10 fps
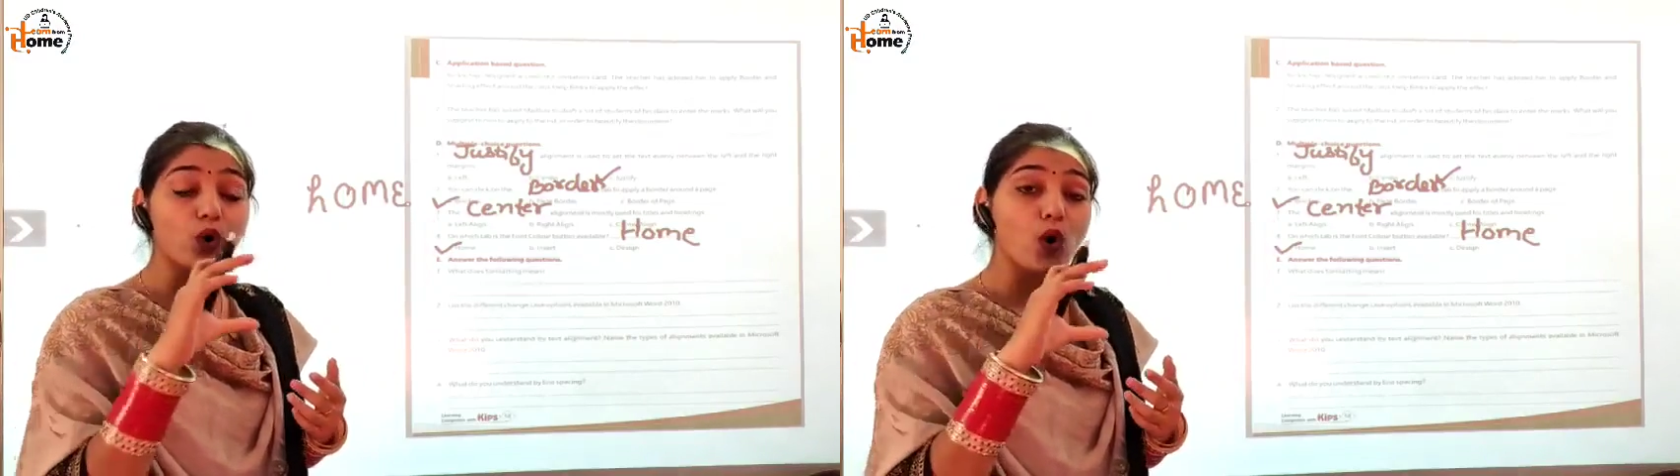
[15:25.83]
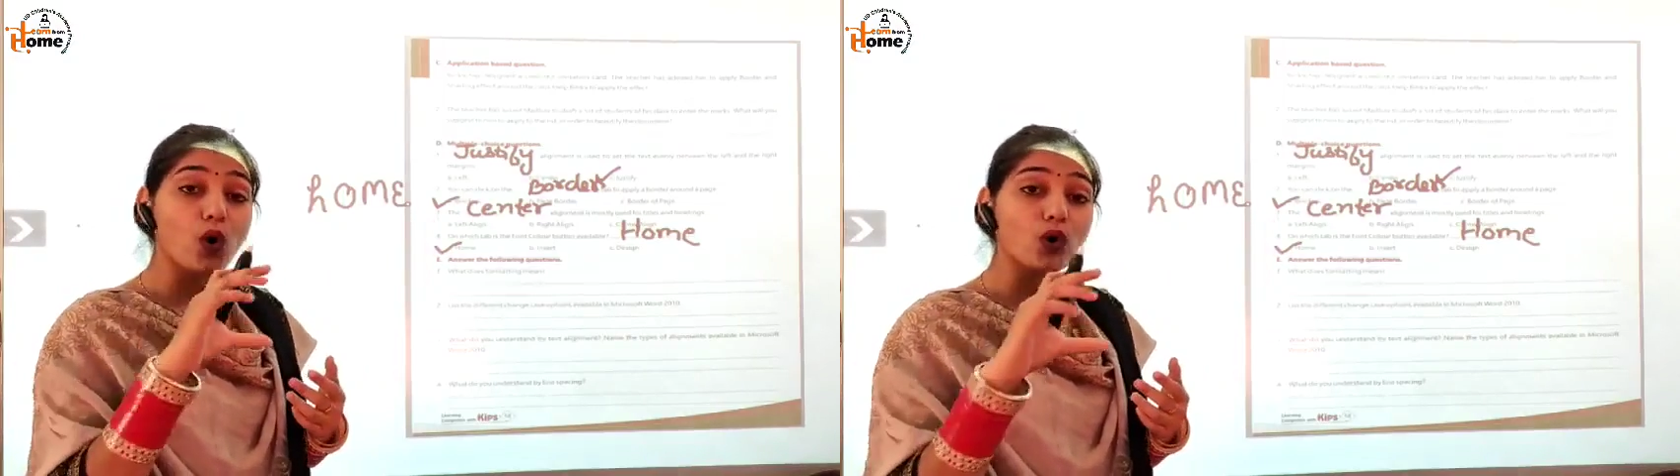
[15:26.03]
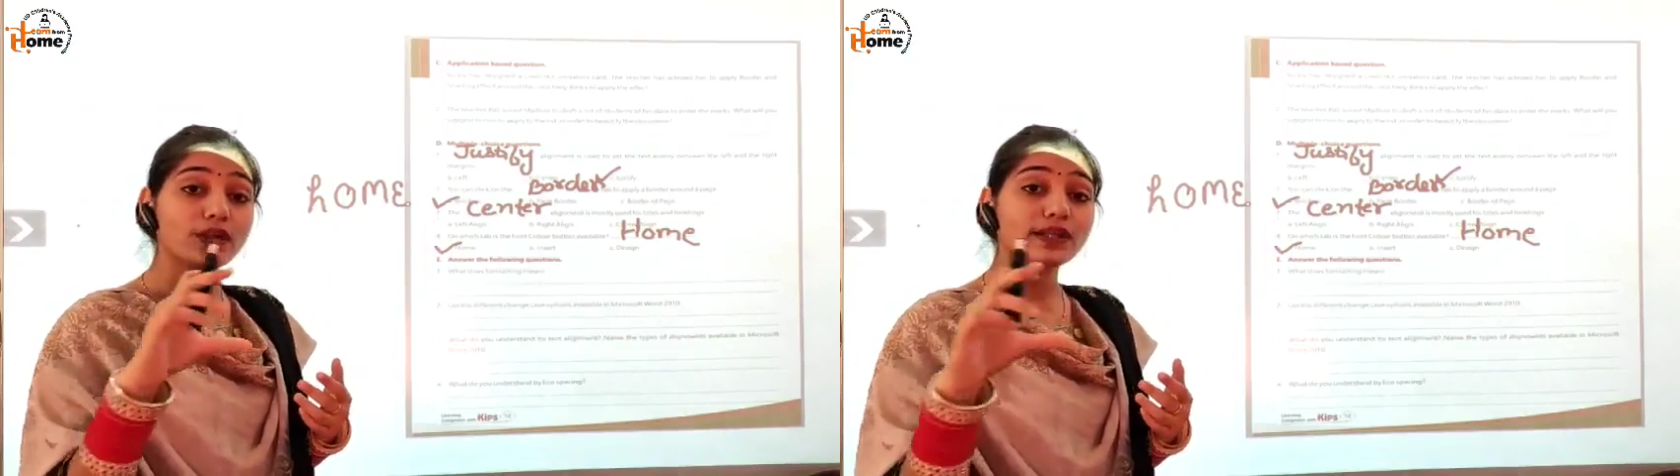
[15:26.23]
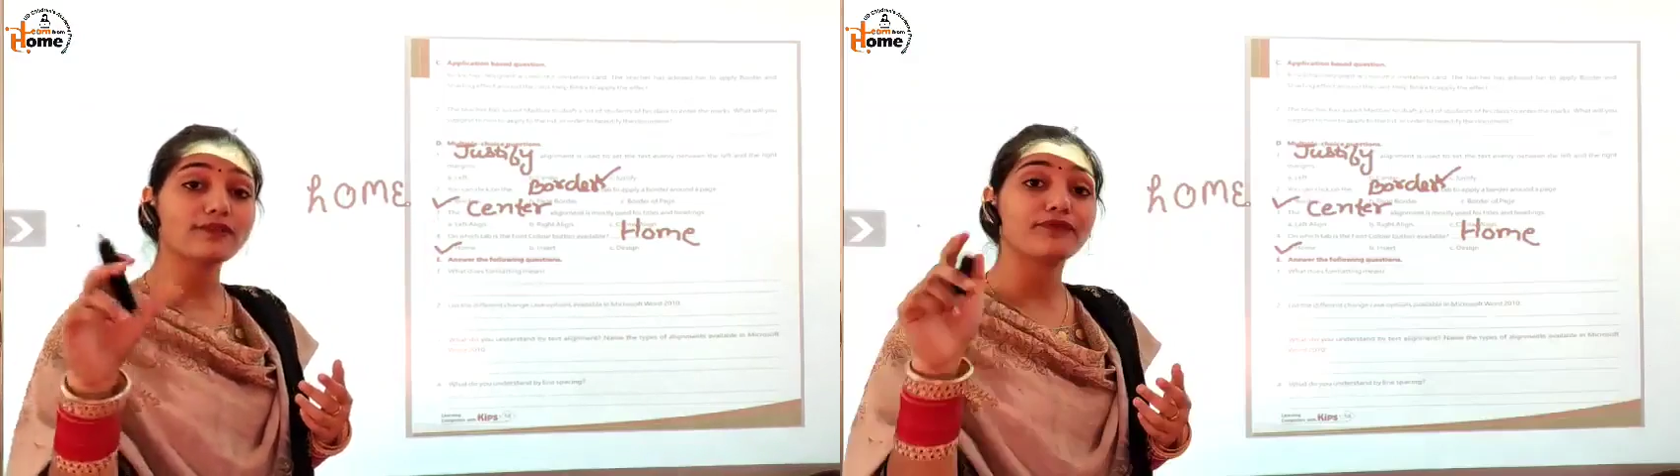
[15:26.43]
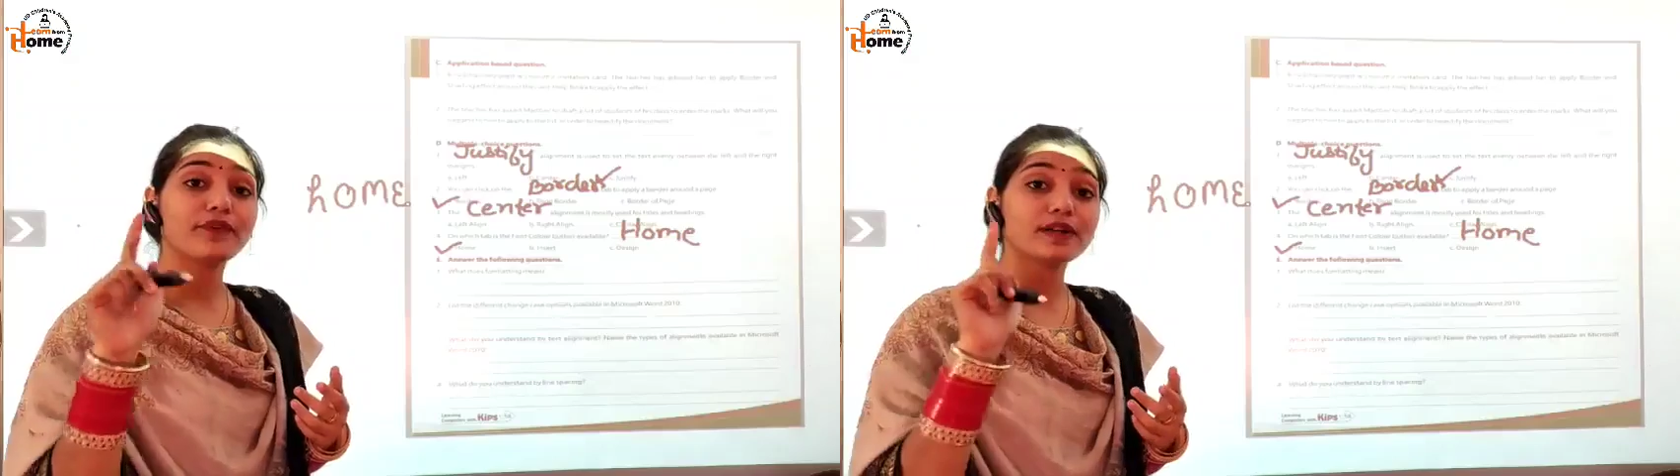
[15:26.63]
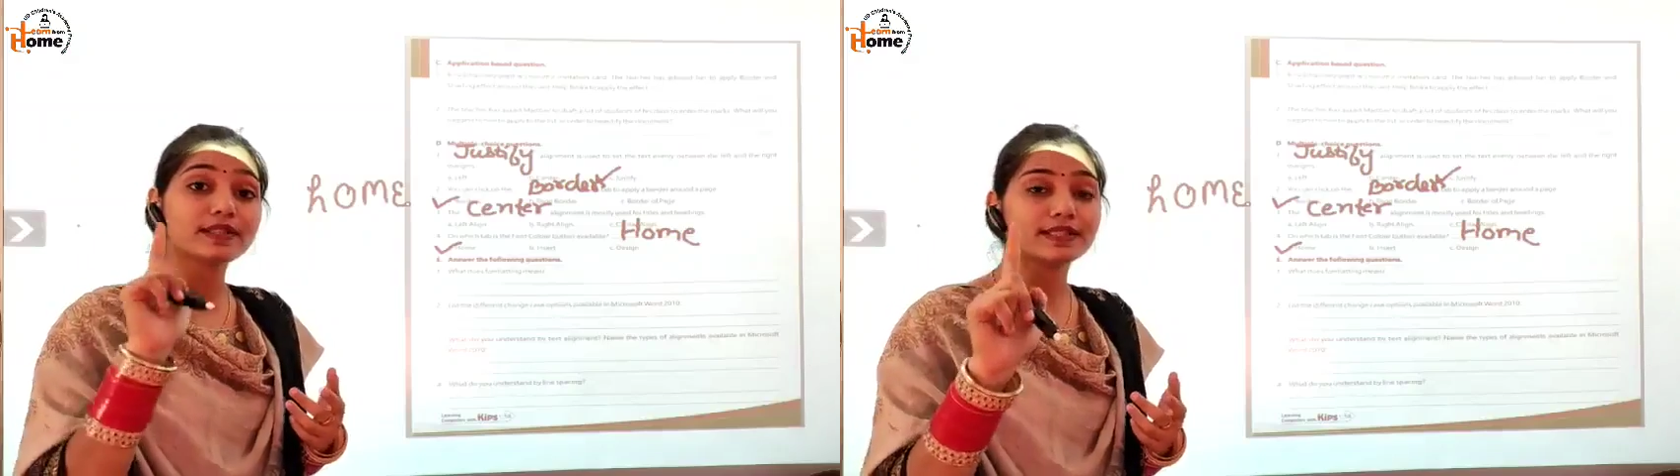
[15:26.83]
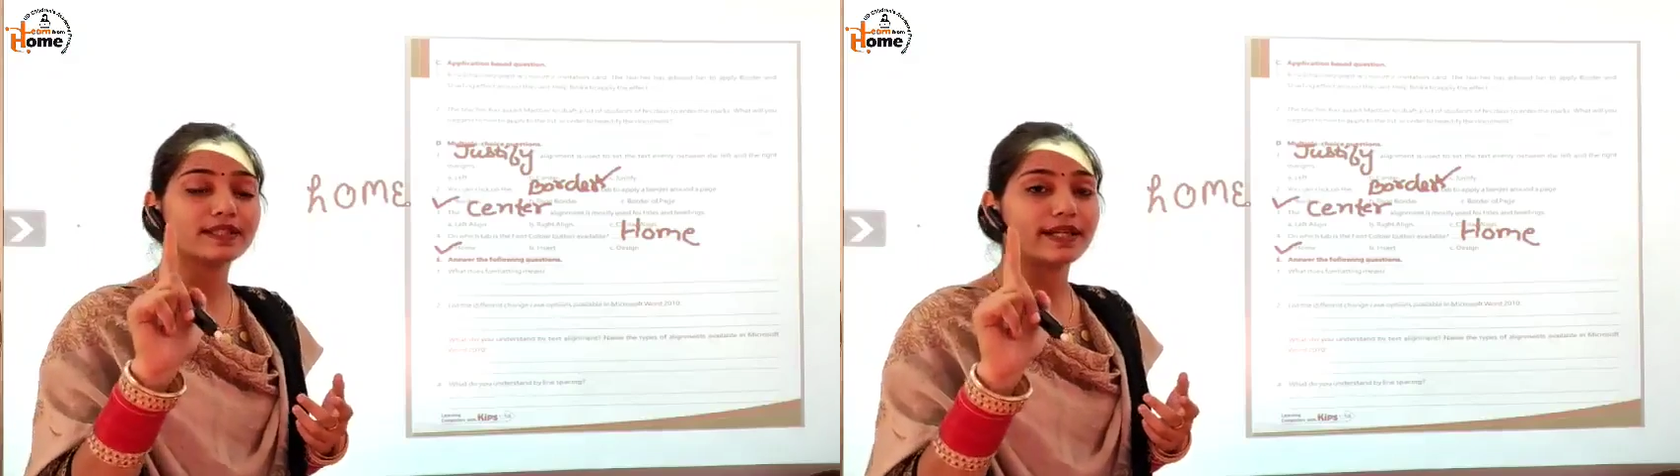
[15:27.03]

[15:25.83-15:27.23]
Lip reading: all the first